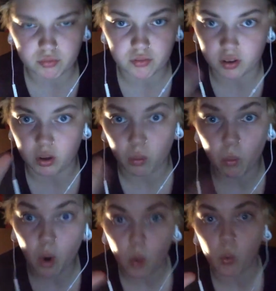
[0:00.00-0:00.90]
like
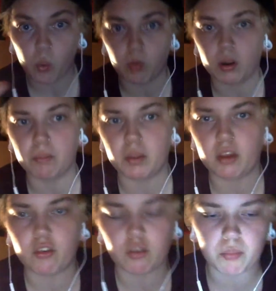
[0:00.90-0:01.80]
whoa, like
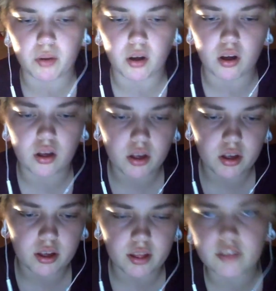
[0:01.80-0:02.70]
major, but
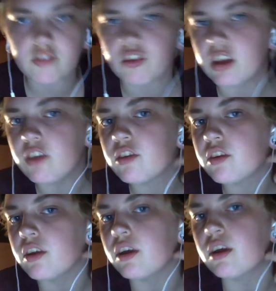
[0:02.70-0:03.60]
it's changing. Yeah,